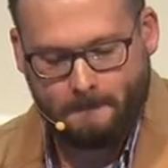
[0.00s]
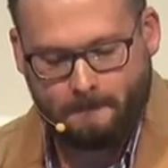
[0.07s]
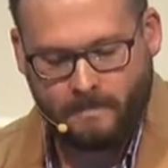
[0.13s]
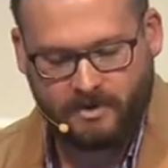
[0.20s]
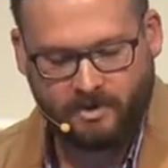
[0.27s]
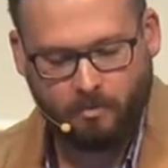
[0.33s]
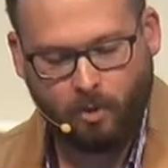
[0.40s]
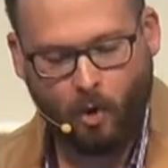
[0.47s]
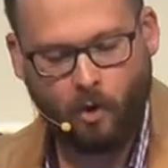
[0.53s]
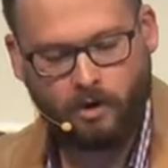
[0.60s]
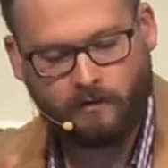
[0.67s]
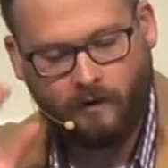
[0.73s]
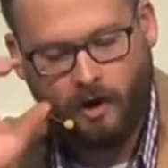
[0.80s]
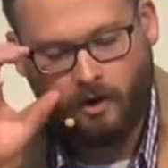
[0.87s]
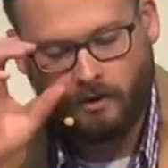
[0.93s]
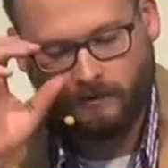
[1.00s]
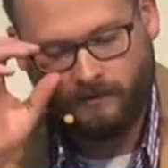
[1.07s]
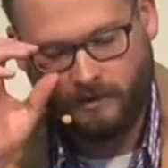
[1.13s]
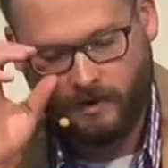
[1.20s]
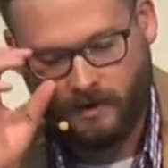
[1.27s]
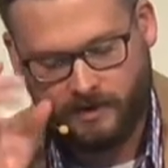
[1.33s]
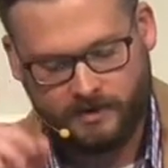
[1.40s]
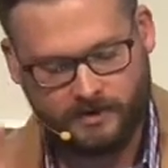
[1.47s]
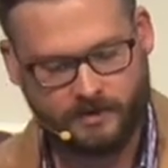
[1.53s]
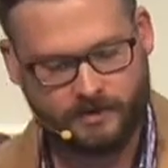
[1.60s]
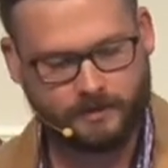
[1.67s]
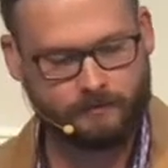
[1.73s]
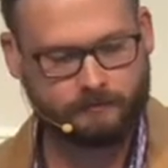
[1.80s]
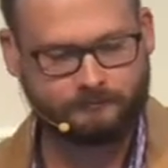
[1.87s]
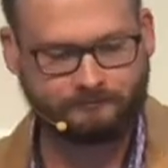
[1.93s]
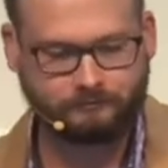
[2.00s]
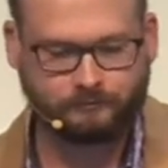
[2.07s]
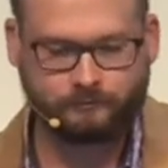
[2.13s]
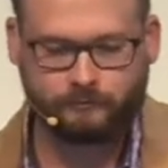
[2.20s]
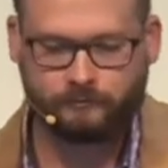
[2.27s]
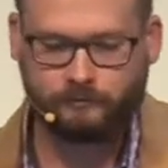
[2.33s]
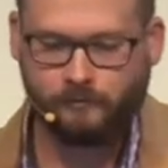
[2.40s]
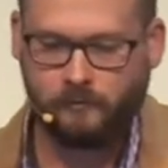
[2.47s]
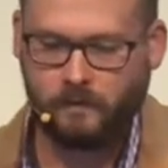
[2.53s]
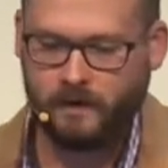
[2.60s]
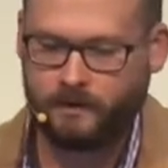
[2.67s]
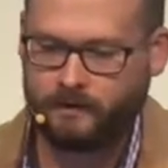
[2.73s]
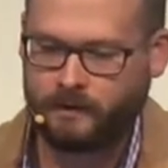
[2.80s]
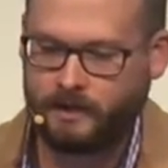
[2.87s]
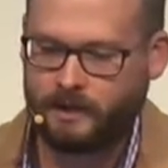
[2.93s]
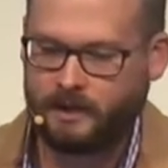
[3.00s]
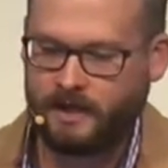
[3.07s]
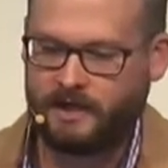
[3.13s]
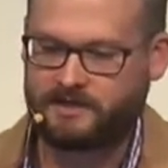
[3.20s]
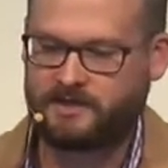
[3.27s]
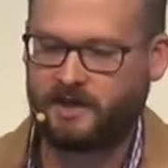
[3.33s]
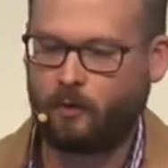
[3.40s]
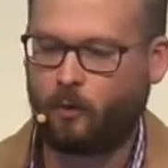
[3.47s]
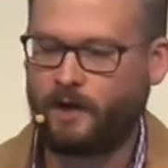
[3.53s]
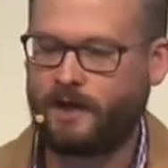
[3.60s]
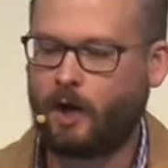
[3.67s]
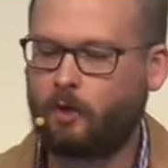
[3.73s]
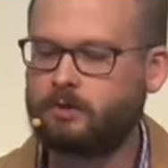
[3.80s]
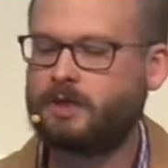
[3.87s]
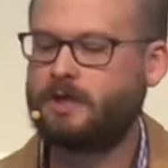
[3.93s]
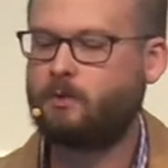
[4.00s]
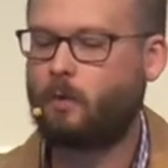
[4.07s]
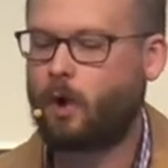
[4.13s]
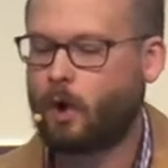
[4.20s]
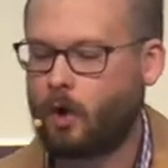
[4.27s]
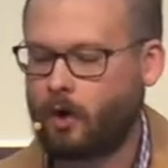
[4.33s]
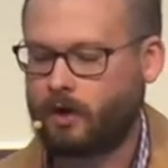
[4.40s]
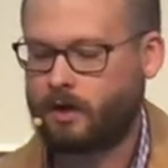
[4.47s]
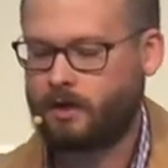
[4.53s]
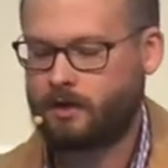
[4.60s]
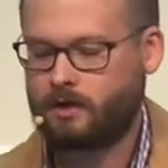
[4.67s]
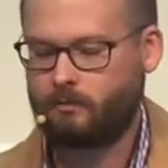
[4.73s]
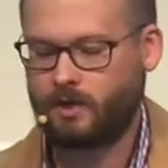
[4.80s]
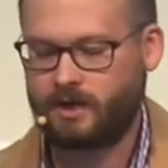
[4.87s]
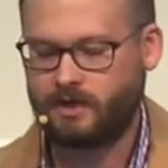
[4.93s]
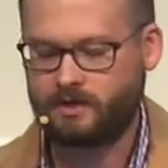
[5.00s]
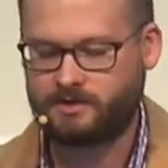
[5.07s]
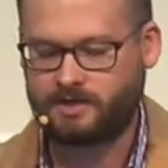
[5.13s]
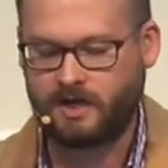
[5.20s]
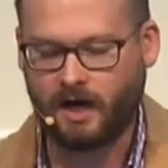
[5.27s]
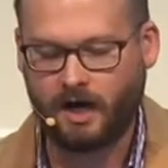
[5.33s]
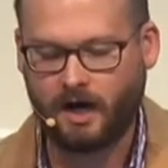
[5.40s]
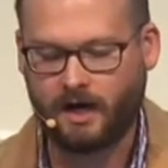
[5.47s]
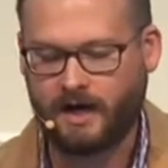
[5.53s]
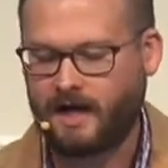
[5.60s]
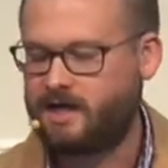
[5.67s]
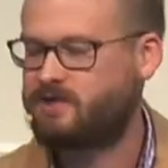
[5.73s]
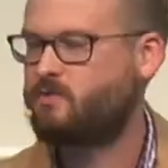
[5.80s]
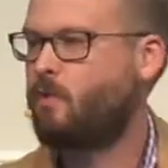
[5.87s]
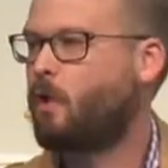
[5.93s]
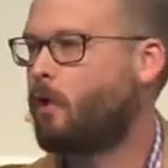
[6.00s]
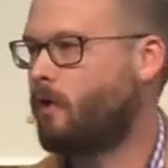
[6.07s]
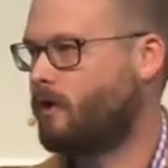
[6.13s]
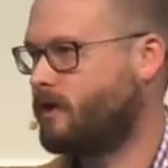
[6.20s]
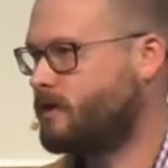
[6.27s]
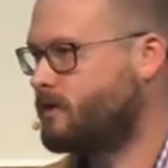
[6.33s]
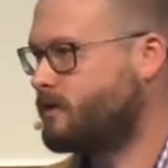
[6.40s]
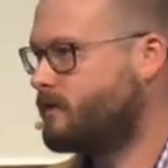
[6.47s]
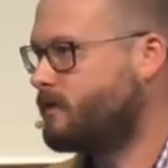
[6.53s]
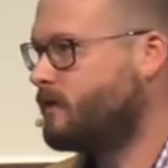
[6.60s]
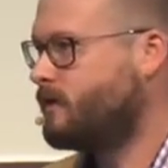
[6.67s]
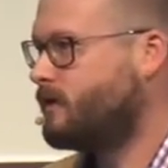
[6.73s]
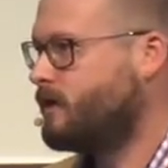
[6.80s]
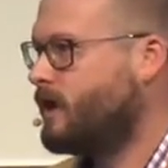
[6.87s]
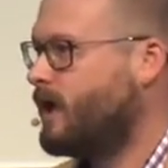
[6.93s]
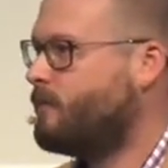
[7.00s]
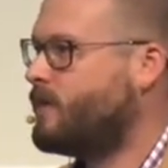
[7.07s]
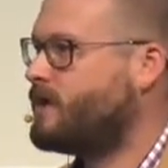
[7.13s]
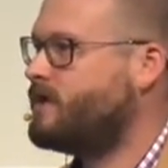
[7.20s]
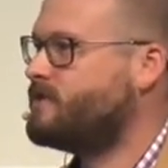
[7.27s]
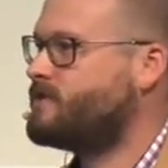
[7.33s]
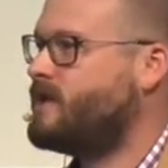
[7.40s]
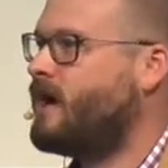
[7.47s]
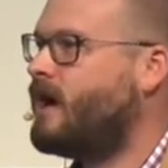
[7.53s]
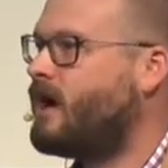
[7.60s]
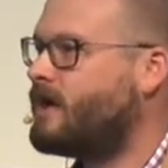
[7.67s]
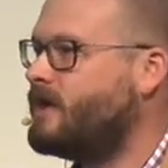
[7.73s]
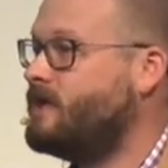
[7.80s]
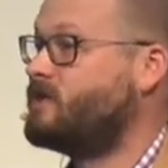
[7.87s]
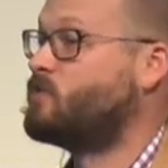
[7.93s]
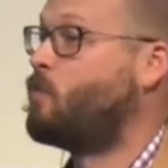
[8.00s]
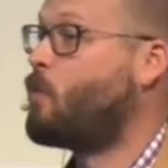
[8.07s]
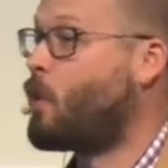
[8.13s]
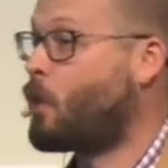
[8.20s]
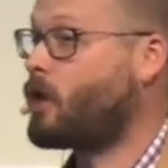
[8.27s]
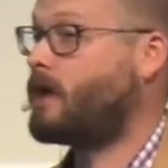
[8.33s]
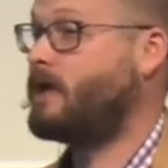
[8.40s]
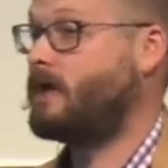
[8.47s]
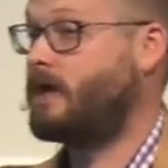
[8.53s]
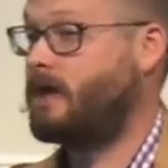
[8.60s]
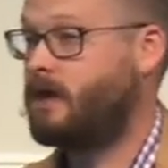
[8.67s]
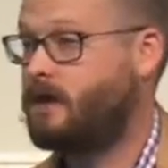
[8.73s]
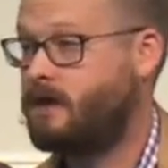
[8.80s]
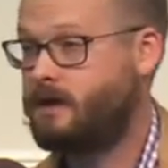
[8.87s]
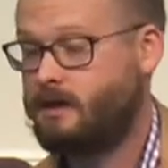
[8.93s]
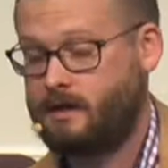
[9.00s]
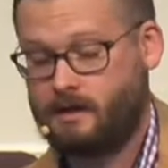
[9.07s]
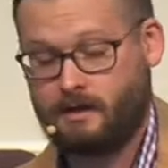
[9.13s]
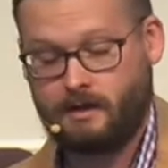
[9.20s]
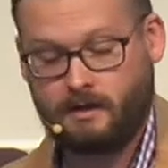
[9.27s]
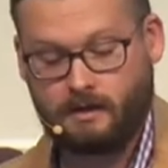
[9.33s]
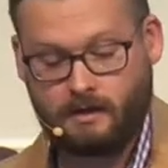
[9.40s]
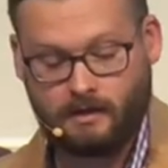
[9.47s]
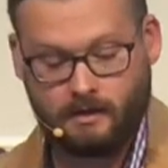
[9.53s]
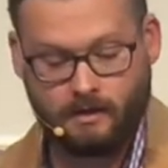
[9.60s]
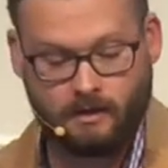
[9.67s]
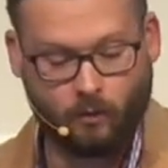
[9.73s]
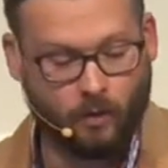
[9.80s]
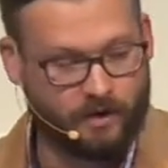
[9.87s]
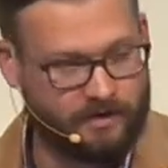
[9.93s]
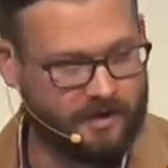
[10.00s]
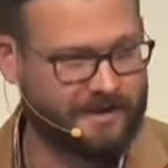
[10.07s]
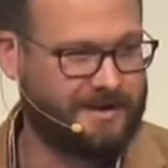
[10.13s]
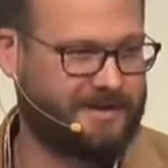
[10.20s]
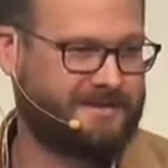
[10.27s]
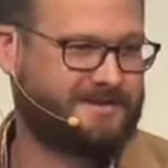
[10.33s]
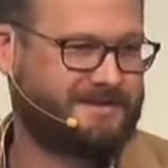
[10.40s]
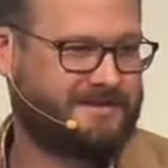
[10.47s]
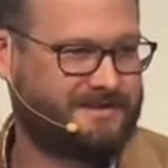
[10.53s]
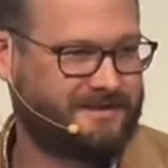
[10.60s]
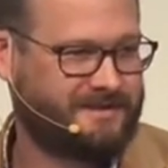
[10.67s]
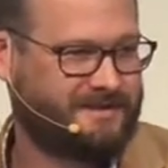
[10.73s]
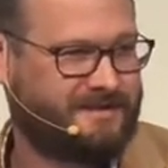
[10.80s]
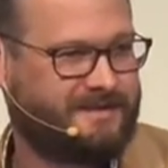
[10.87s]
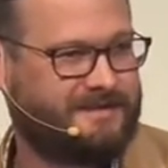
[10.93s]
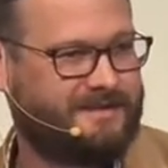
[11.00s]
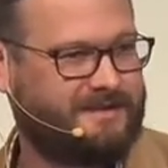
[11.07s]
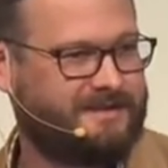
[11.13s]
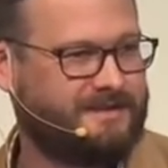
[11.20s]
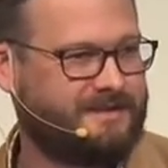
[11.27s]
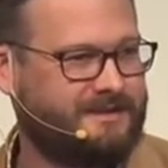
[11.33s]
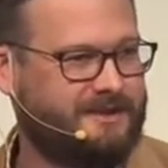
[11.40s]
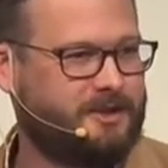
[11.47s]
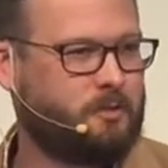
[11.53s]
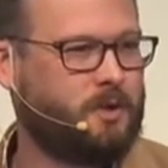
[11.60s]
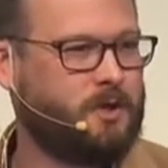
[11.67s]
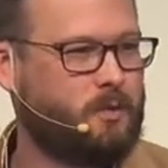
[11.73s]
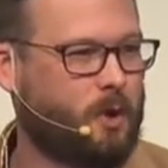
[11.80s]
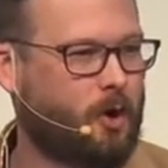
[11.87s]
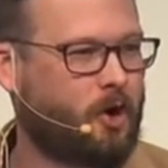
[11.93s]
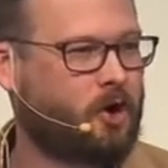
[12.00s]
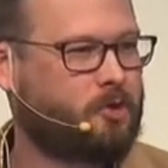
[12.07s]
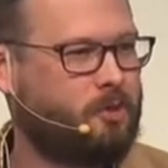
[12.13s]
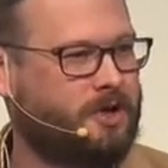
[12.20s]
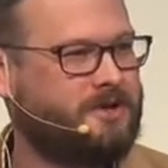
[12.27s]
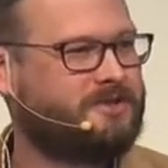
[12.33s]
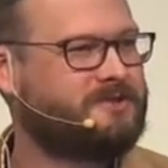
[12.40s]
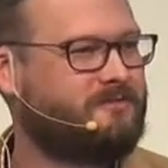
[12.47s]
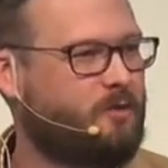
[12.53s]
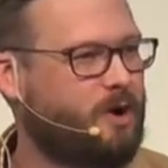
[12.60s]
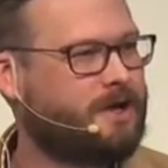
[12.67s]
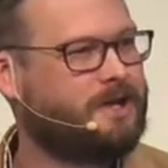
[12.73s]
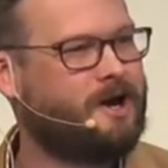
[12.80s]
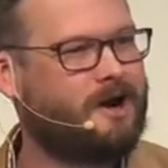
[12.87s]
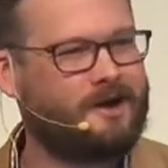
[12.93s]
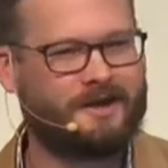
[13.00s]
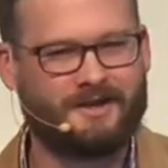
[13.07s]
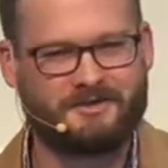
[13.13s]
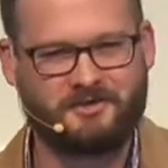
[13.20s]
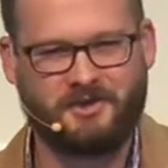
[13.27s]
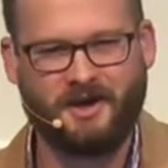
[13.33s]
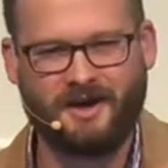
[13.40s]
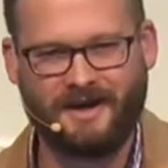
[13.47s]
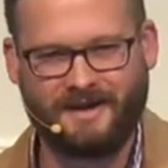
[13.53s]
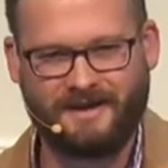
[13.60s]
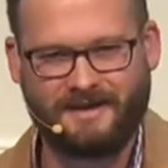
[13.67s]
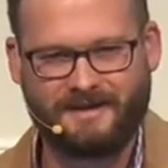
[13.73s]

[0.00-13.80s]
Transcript: But the point of all of this is that we only work because God has worked and because God is working within us. We work because of what God has done.